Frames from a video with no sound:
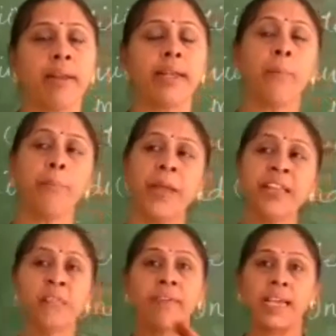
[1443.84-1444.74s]

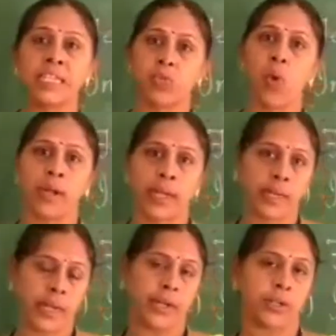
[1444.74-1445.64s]
dumping the
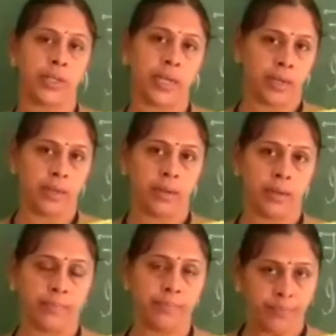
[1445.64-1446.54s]
wastewater in
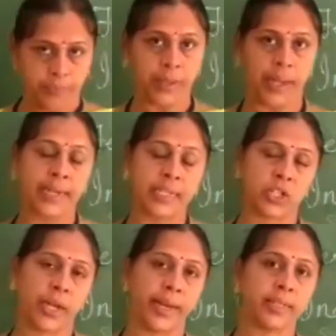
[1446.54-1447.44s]
the
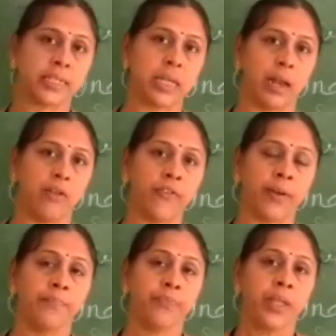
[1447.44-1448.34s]
industry itself,
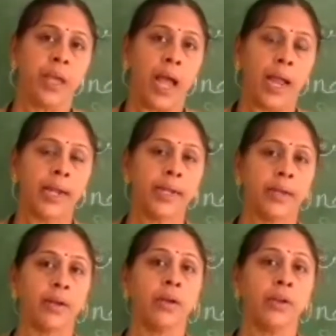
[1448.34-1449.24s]

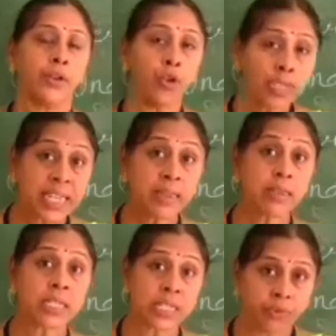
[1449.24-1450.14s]
and using
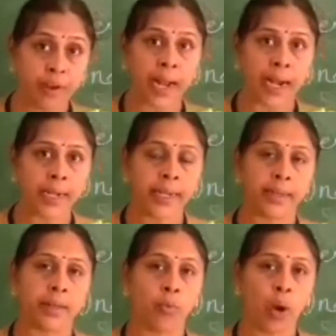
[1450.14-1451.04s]
this flood,
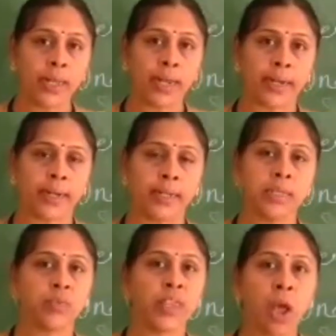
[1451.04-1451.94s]
what they did
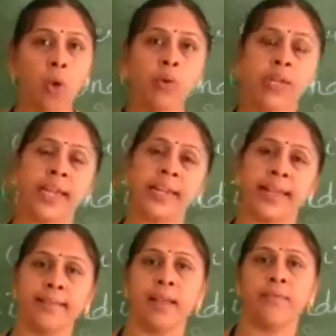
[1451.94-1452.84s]
is, without
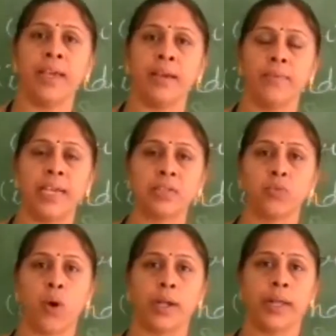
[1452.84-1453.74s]
treating the
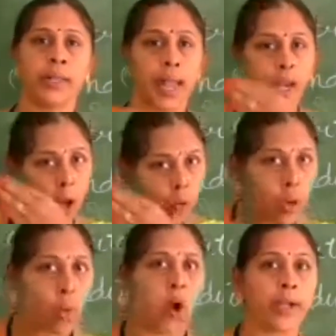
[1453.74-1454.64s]
wastewater, they allowed
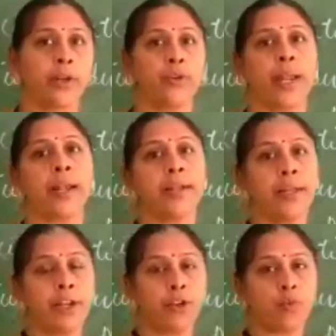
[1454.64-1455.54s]
the water to
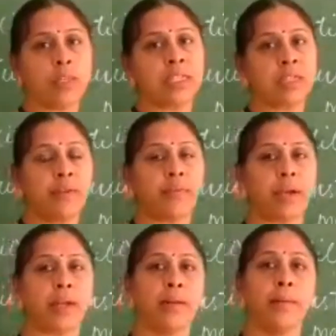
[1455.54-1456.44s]
enter into this
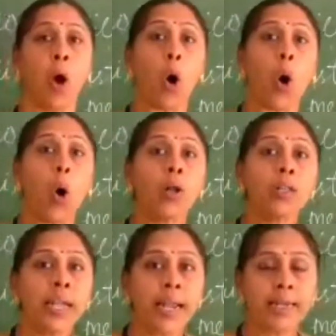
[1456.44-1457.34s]
river.
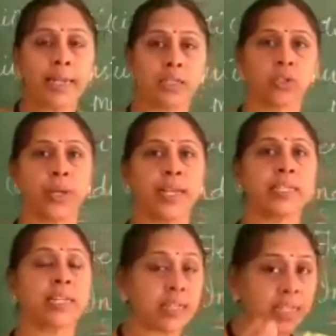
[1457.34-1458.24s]
All the
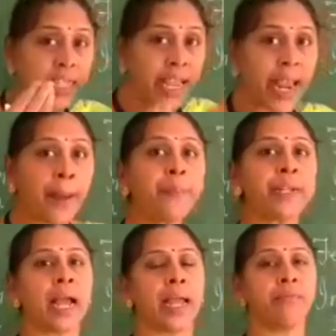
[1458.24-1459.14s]
industries at the
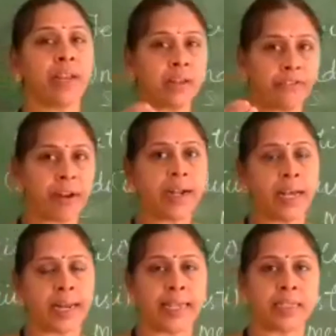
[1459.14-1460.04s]
same time, when the flood
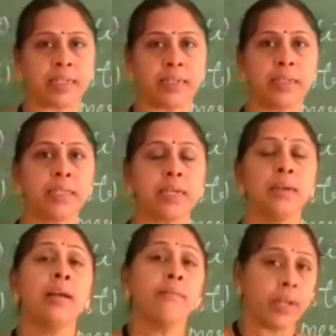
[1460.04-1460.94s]
arises,
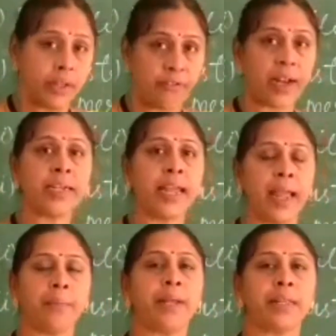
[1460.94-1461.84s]
when the flood
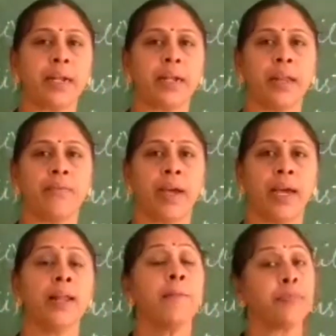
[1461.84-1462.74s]
came in that
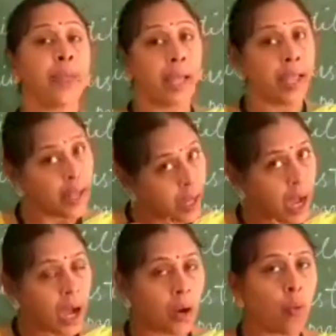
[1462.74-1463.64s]
river,
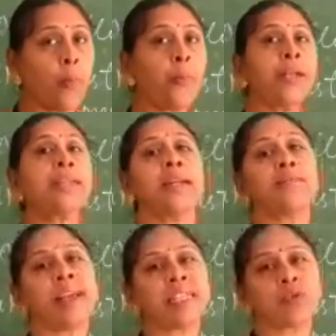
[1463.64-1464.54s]
they opened
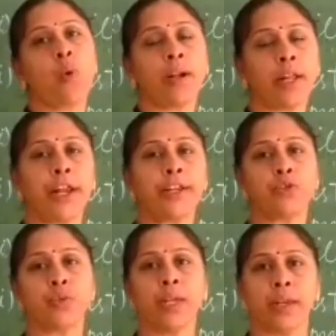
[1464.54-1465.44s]
that wastewater
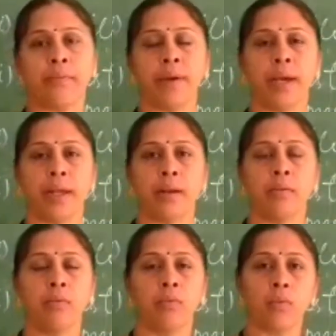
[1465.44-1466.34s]
into the
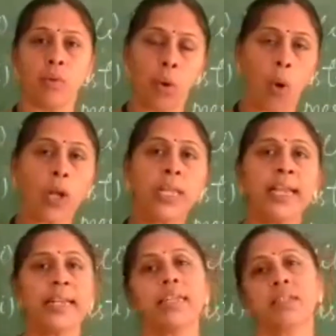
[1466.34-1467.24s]
river, all the
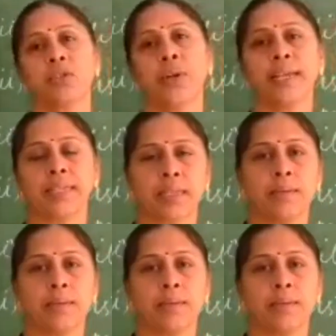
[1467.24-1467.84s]
industries.